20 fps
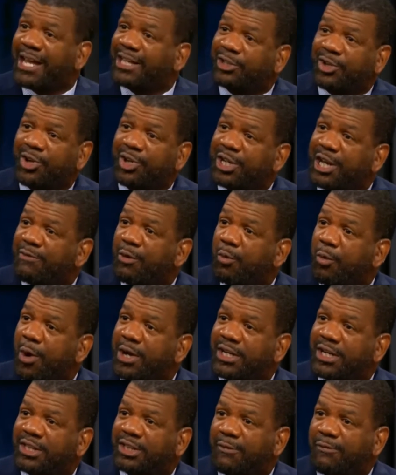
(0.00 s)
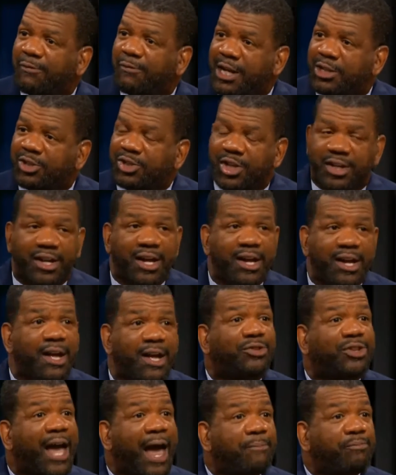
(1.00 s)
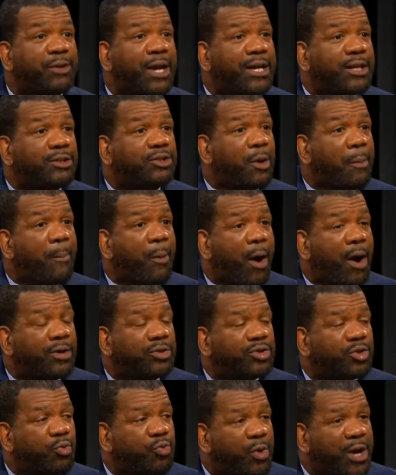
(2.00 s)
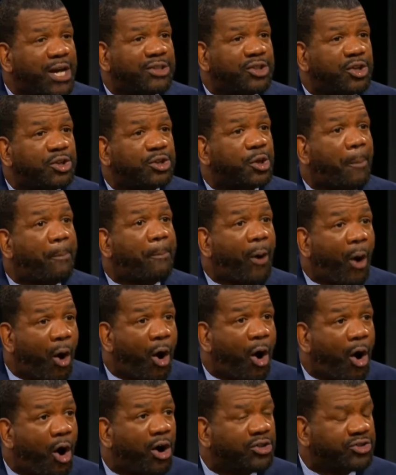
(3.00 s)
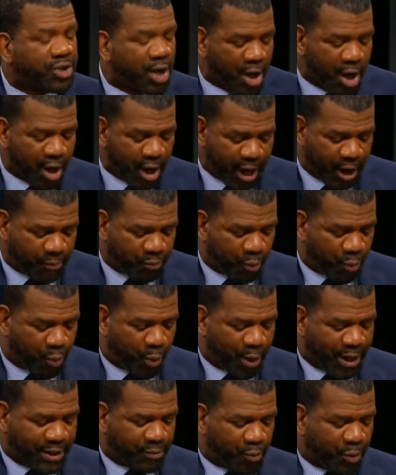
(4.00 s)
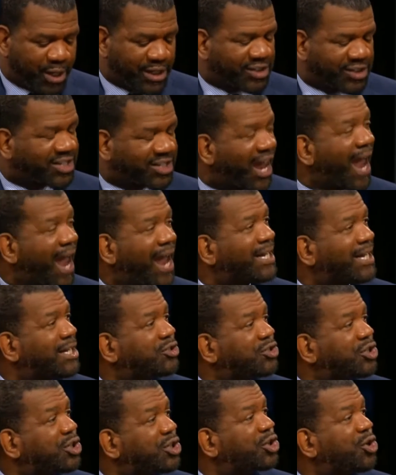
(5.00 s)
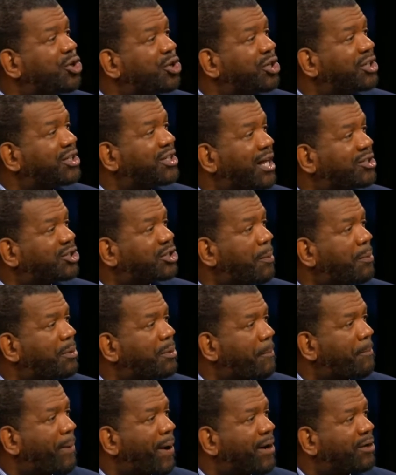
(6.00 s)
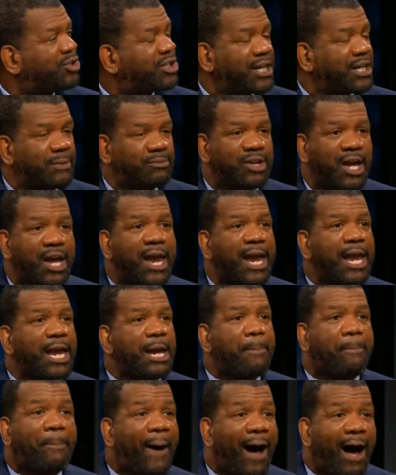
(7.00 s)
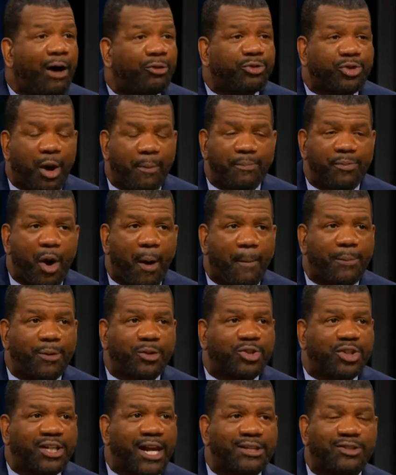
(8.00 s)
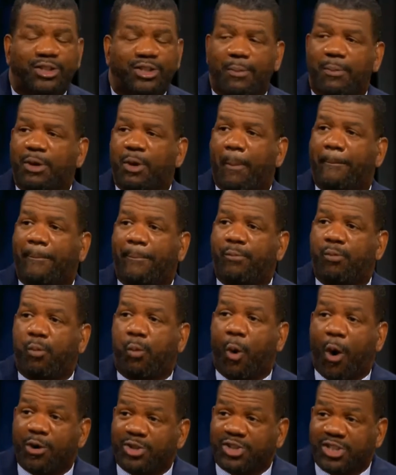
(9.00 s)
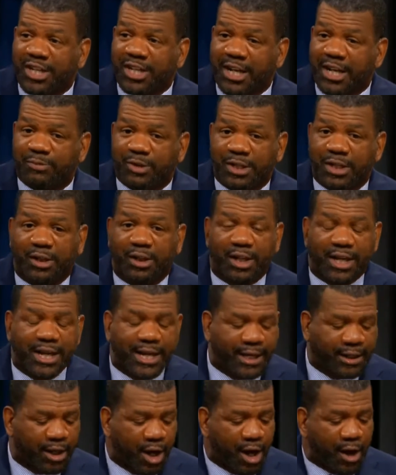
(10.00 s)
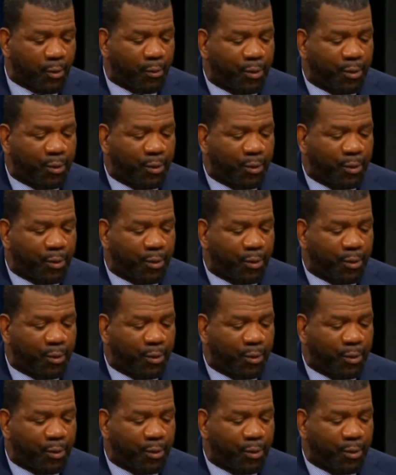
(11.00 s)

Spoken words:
They couldn't even win the division. That is a reason to pause when Dak isn't good against some of the better teams. He piled up numbers against some of the worst teams in the league.